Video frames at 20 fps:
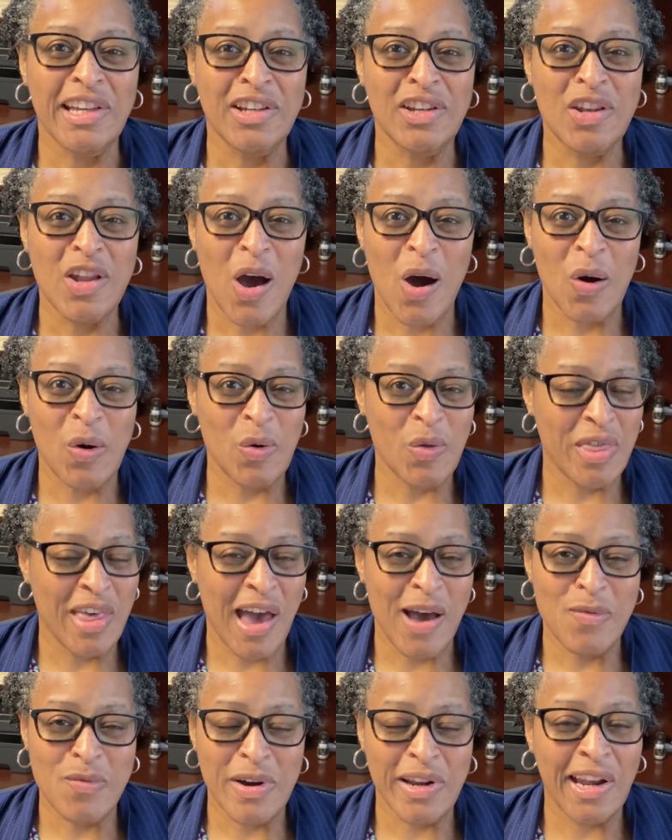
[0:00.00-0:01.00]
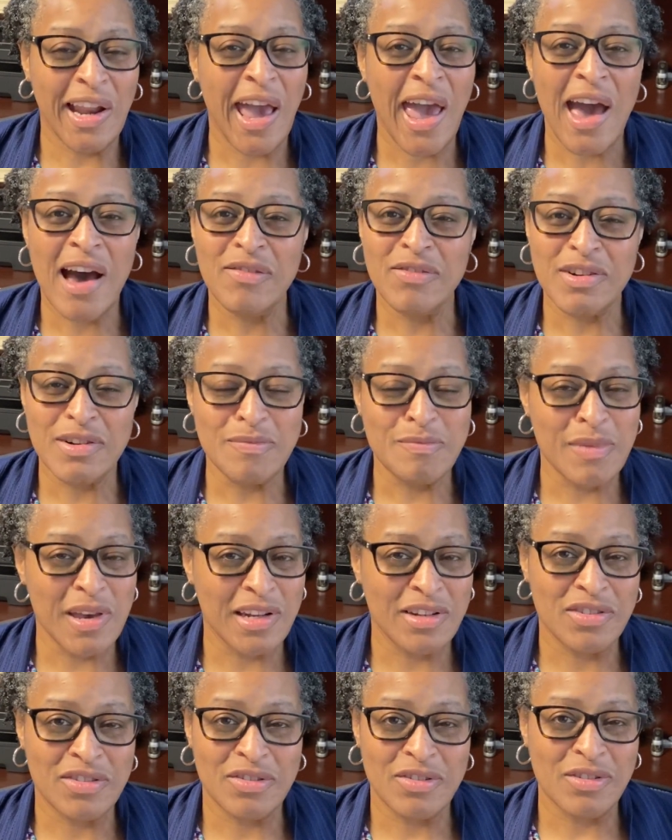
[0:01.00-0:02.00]
know that whenever
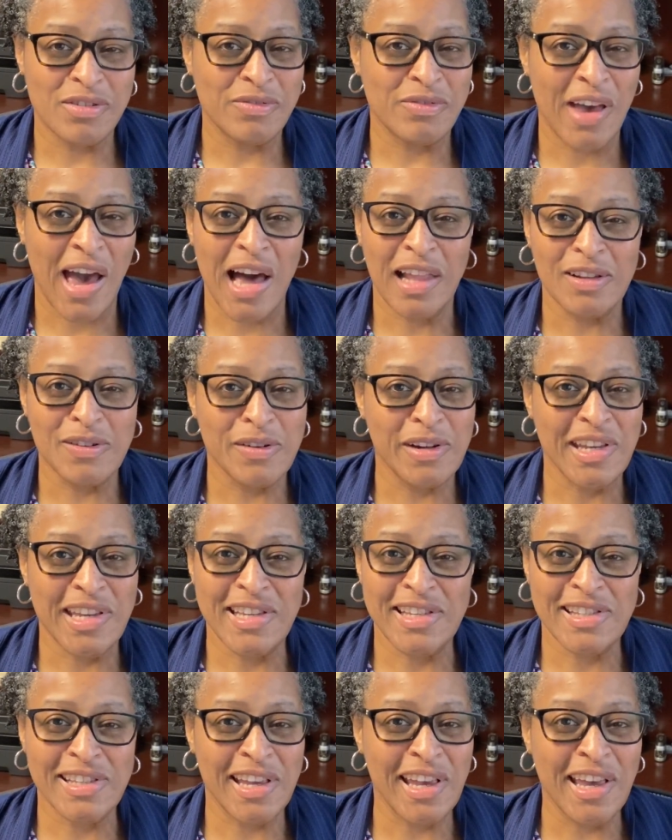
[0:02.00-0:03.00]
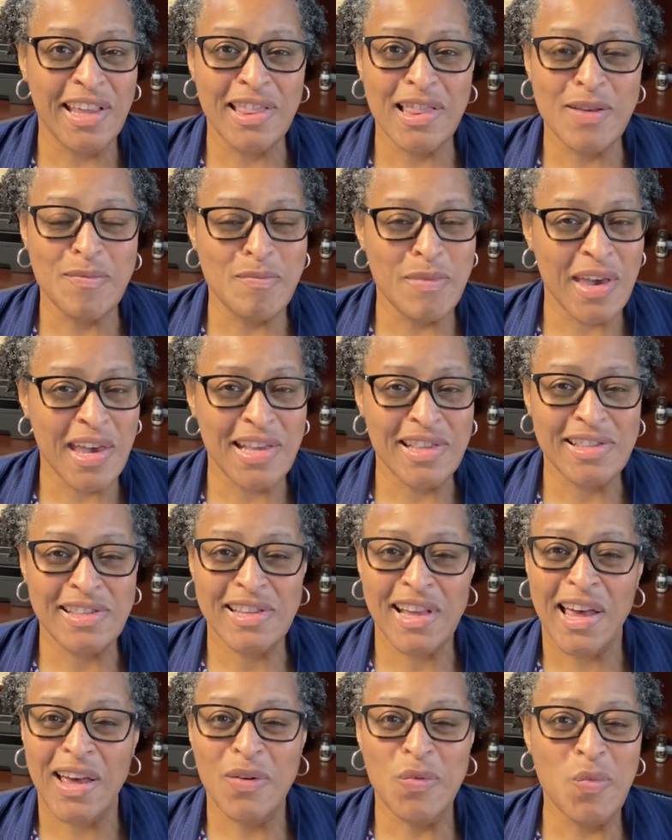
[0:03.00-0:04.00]
Minister Valerie is in the
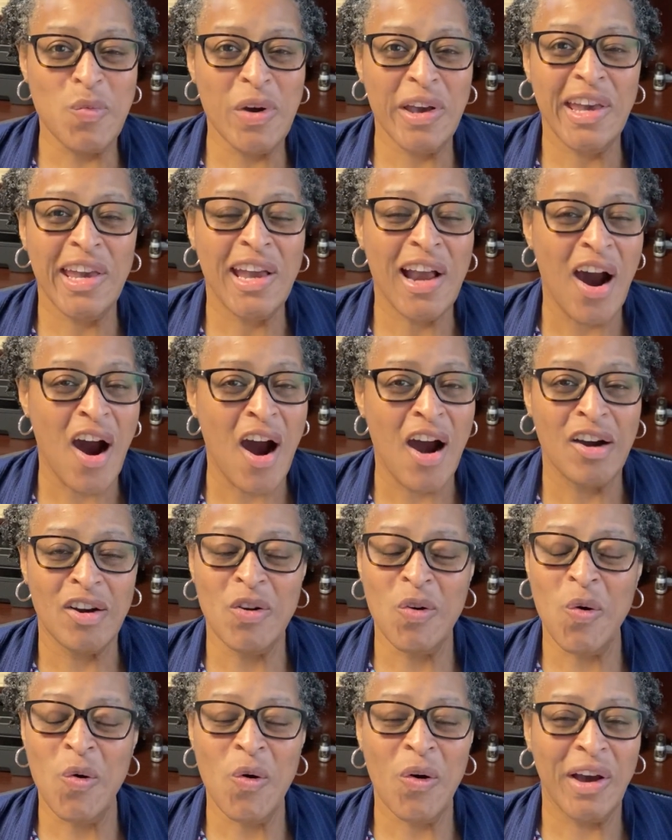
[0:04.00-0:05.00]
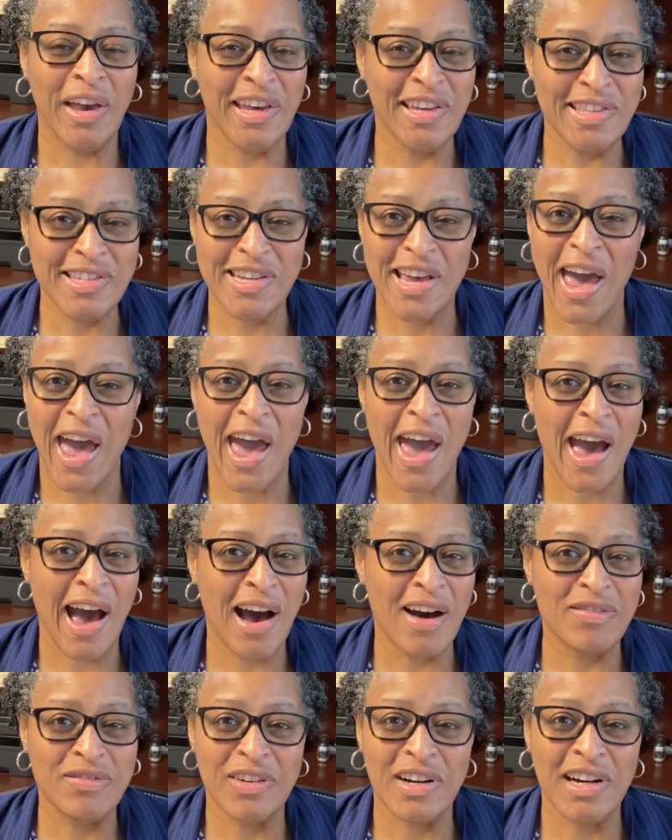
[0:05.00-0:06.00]
midst, we are going to
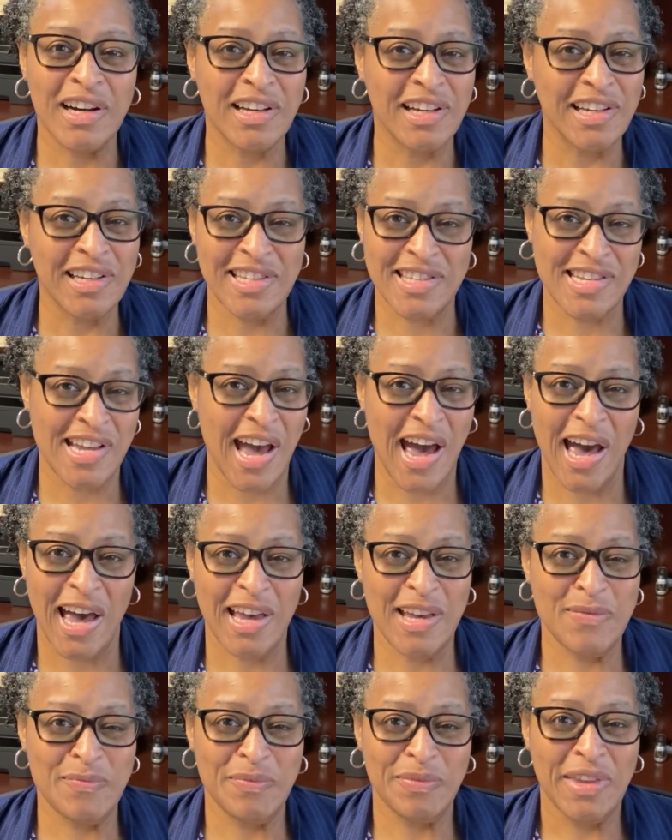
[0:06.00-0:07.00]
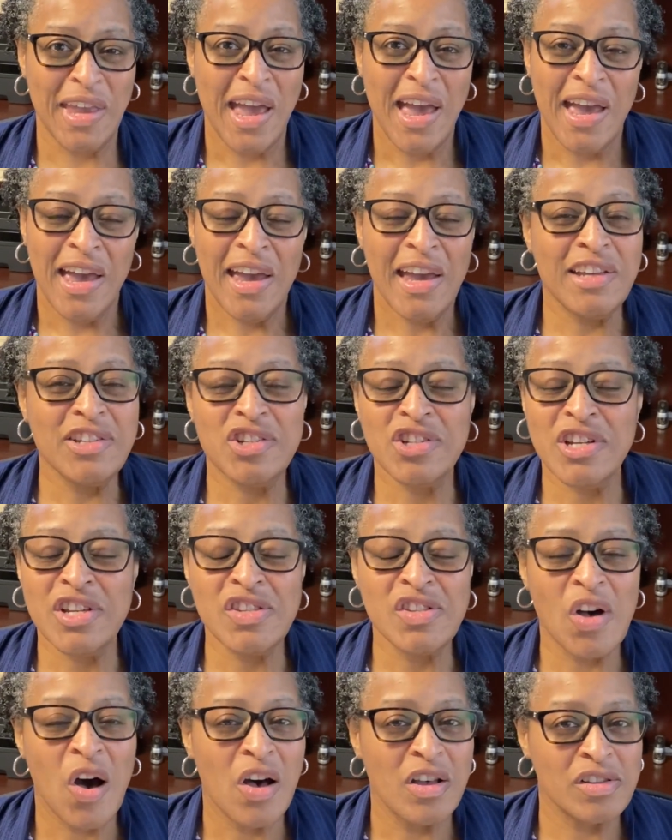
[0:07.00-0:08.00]
have a good time. And
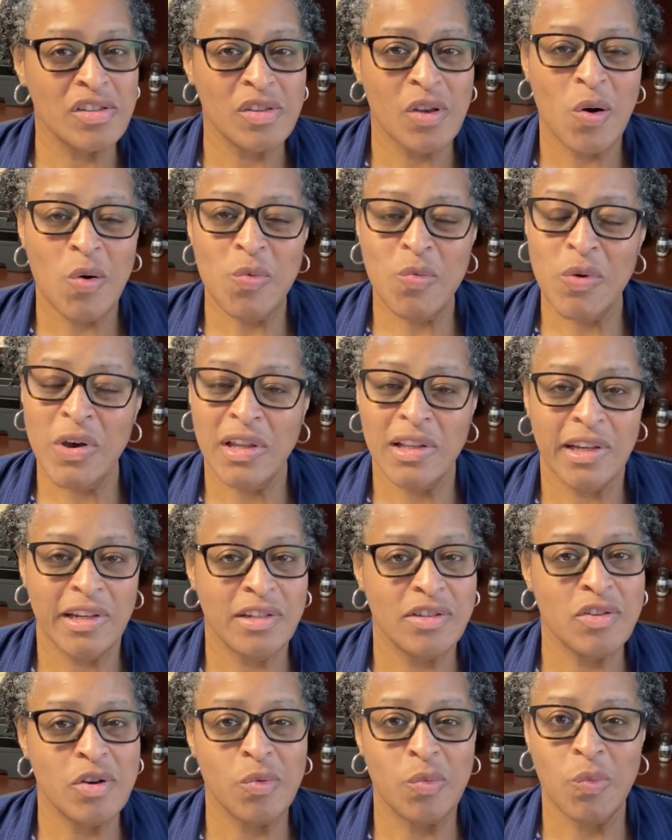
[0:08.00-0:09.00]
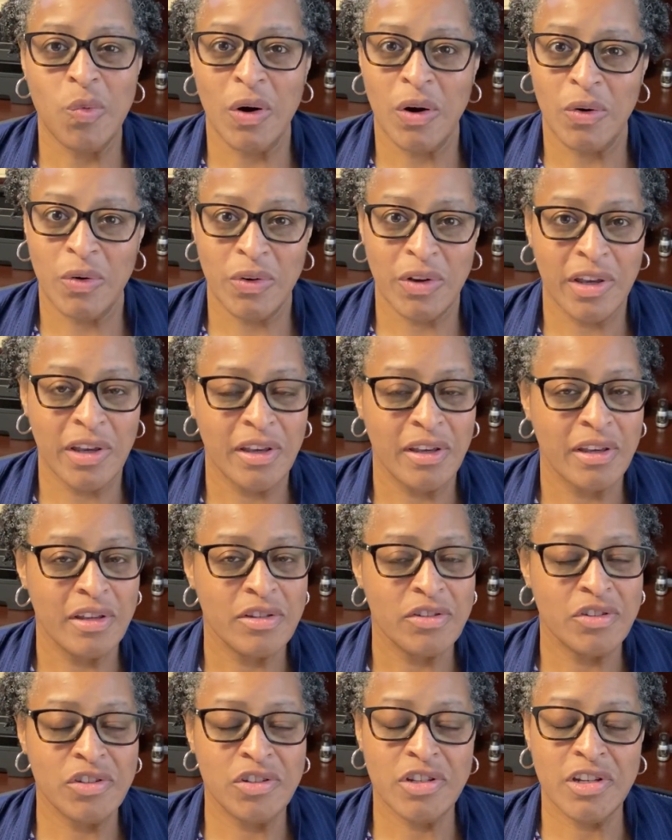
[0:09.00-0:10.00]
she's also willing to work.
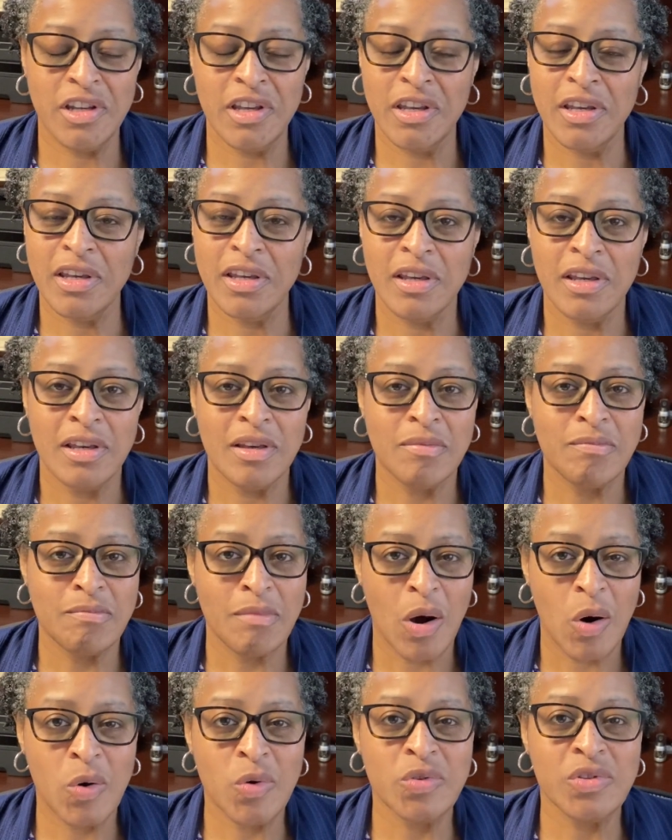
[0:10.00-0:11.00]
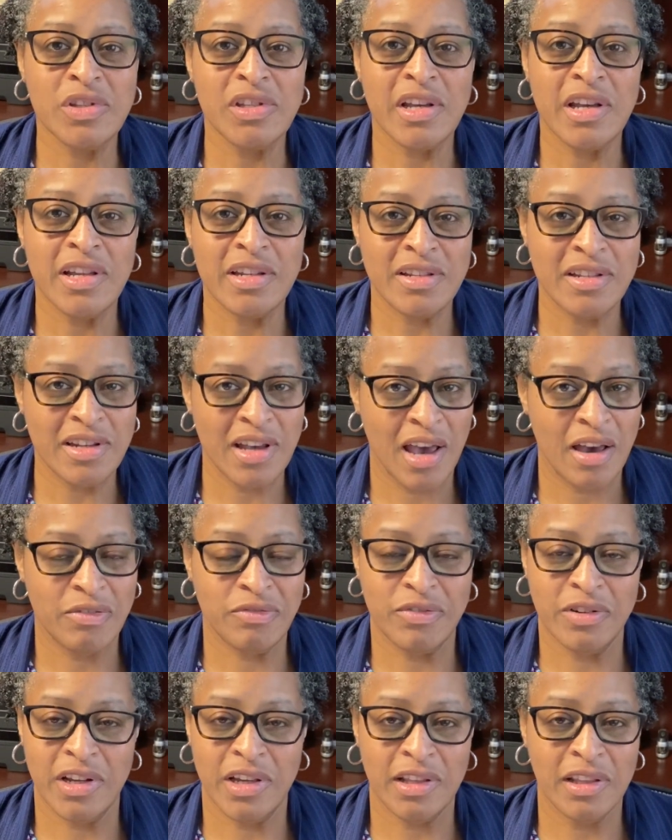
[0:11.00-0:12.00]
She most
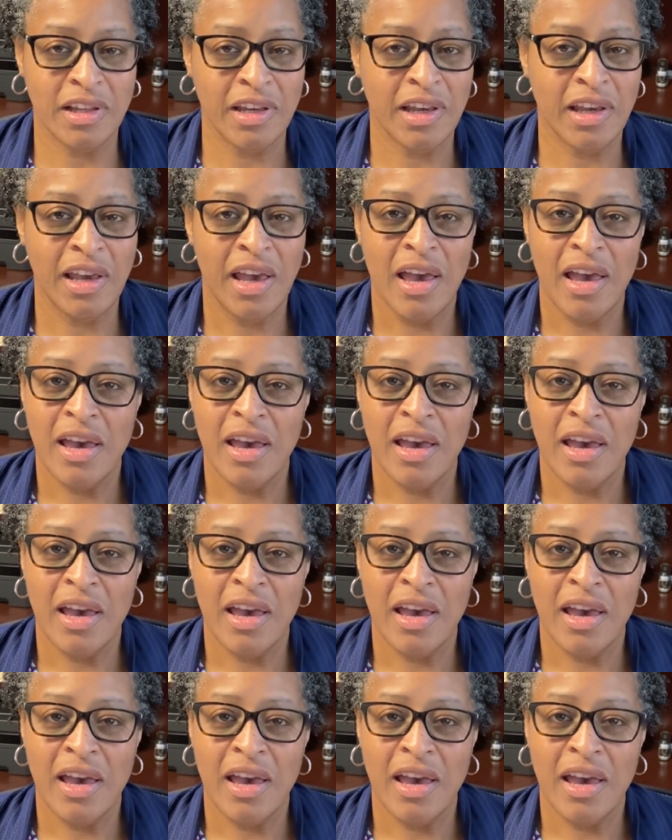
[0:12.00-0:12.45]
definitely